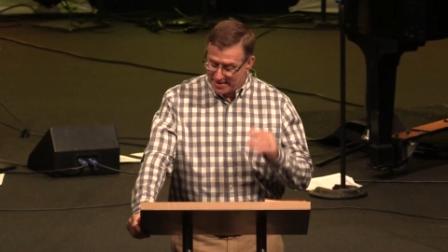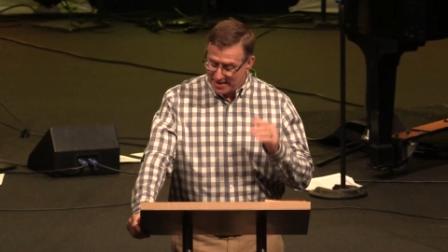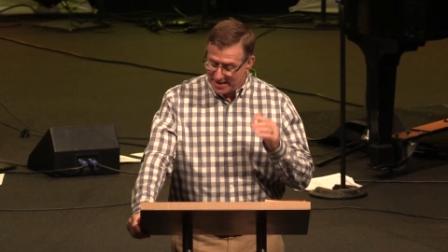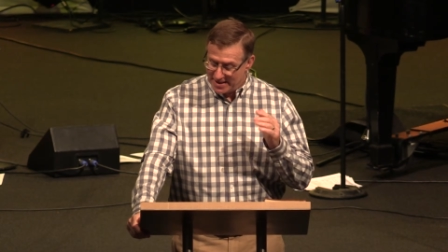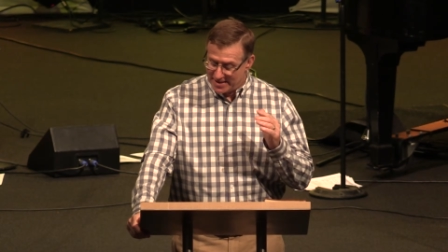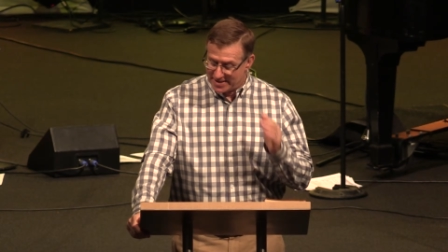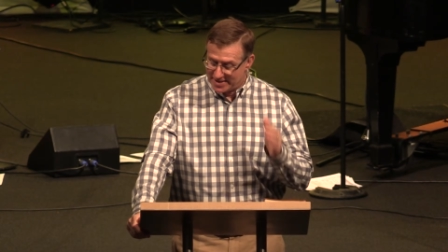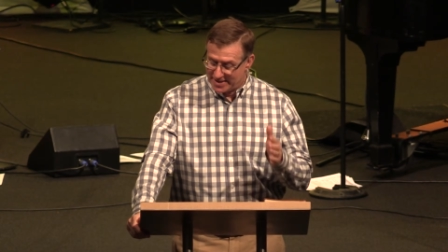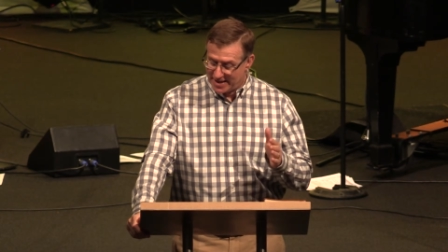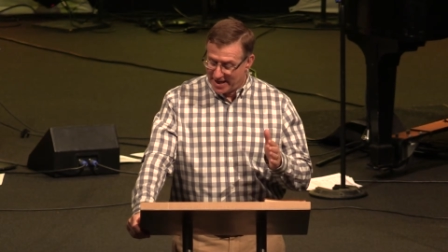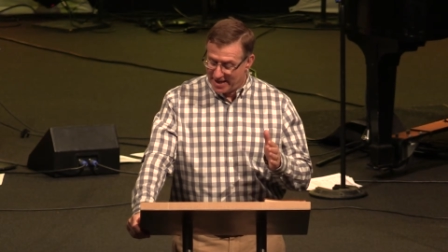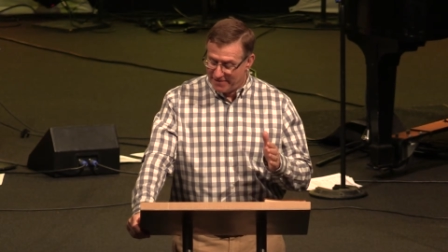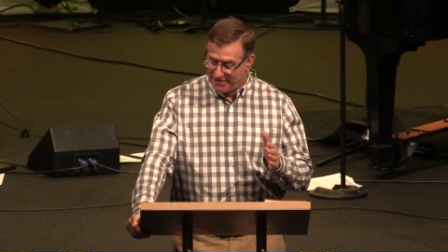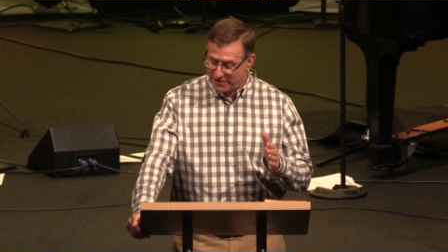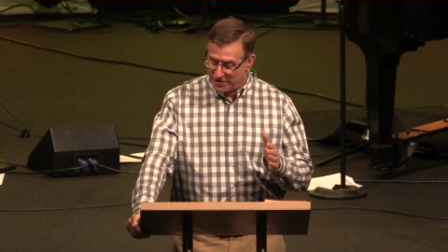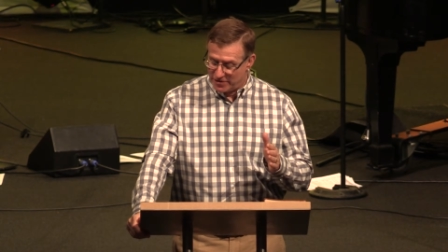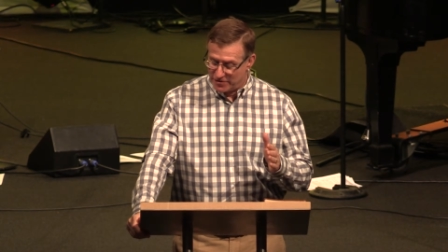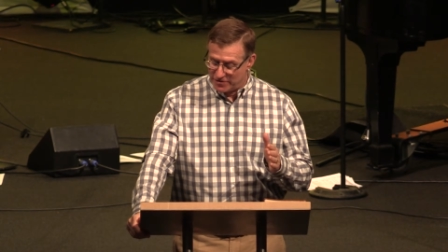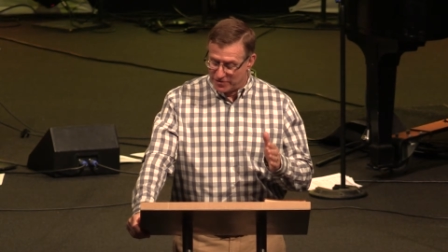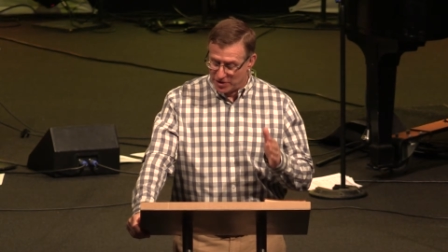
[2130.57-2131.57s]
a
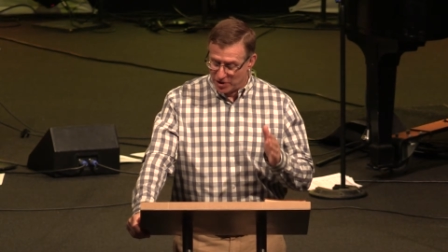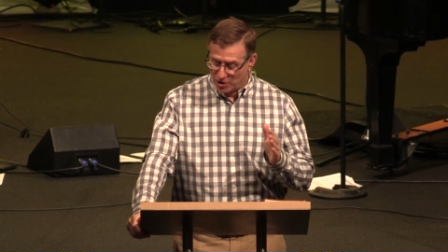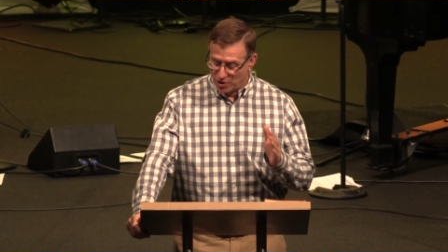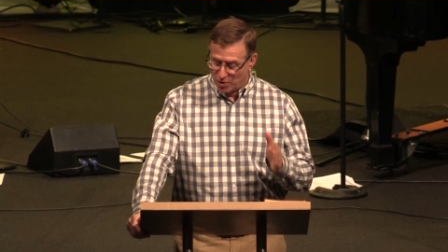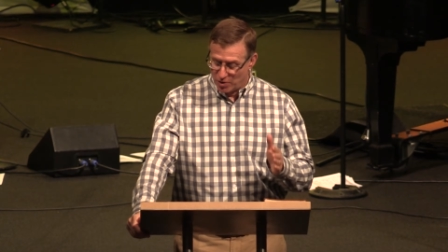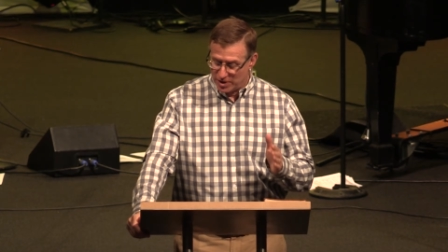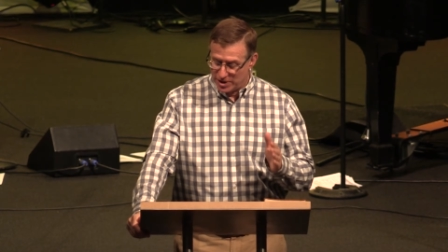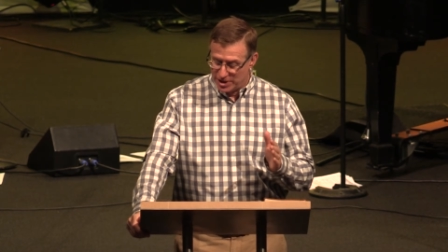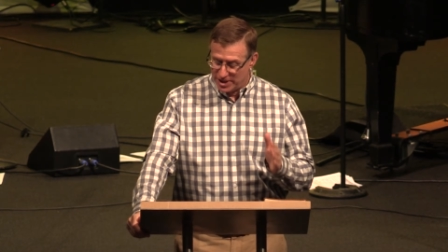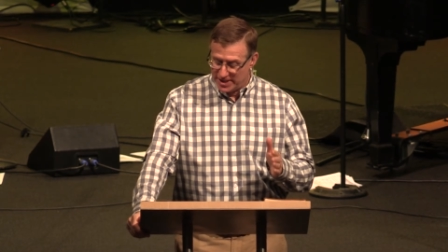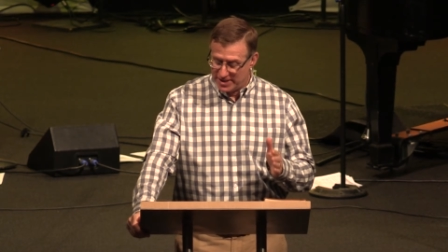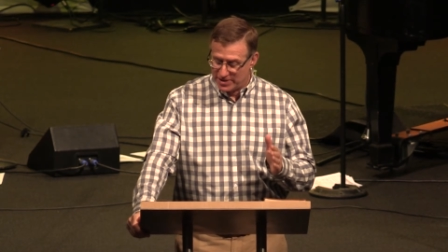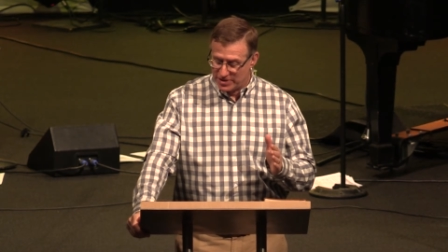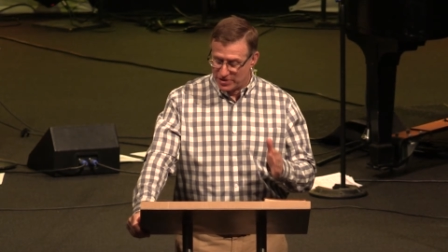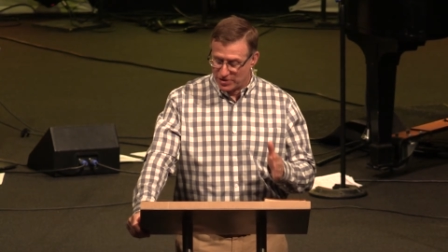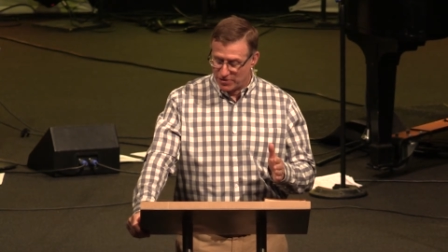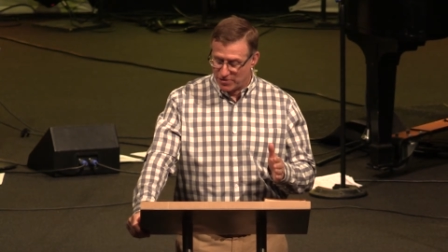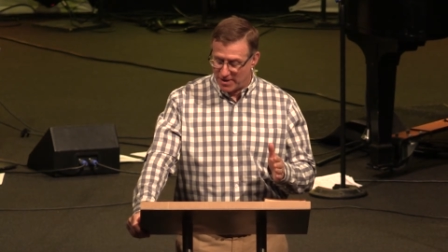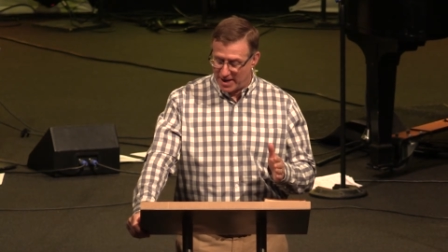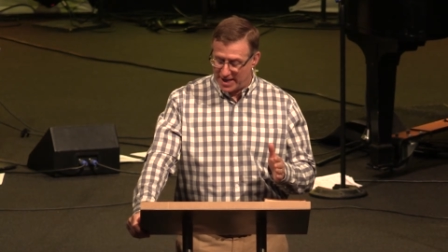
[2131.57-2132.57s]
Savior, the Lord Jesus
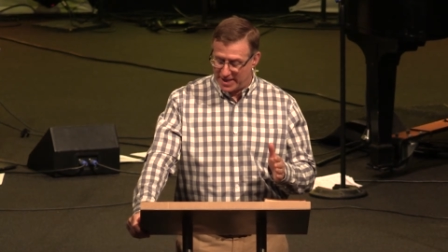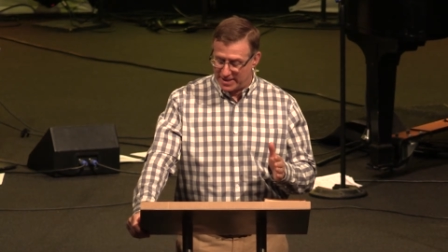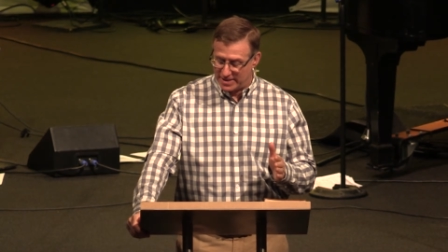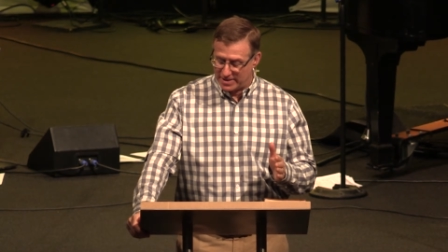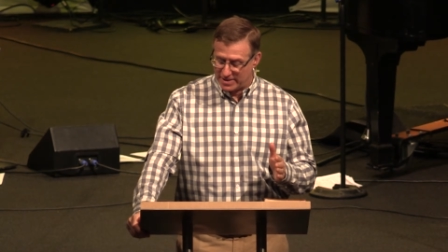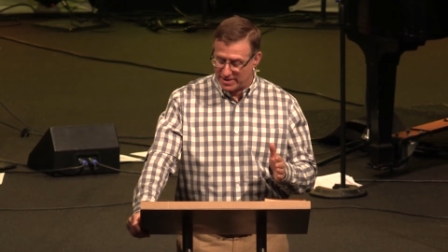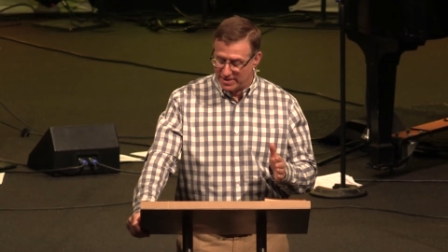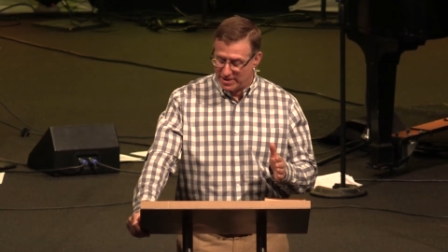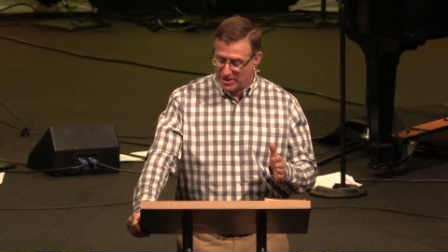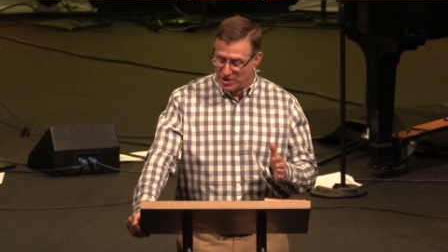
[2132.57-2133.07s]
Christ,